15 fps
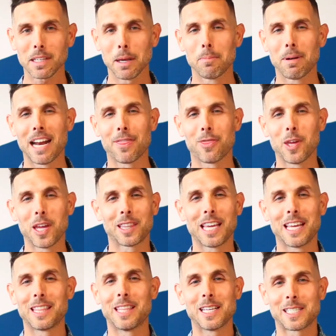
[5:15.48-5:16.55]
But I think
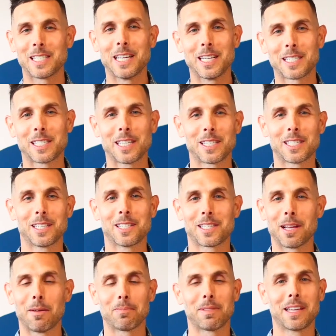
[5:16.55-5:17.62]
that this instance is
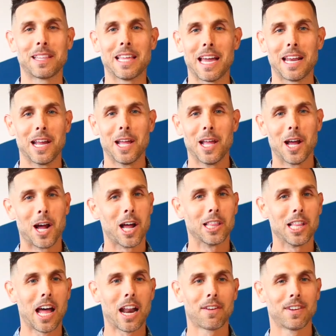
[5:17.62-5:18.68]
something that a
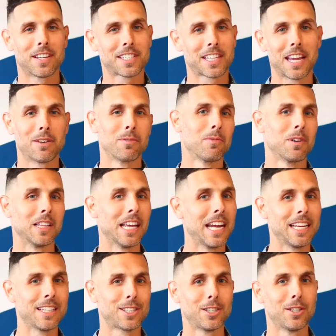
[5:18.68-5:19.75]
lot of us can
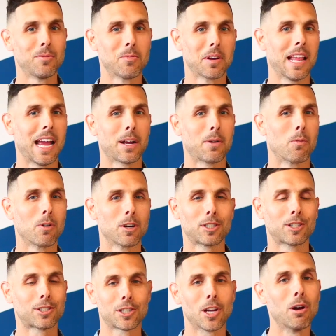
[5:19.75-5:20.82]
relate to. We're like, we're
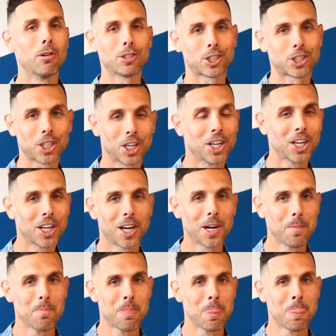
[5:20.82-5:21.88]
so sure,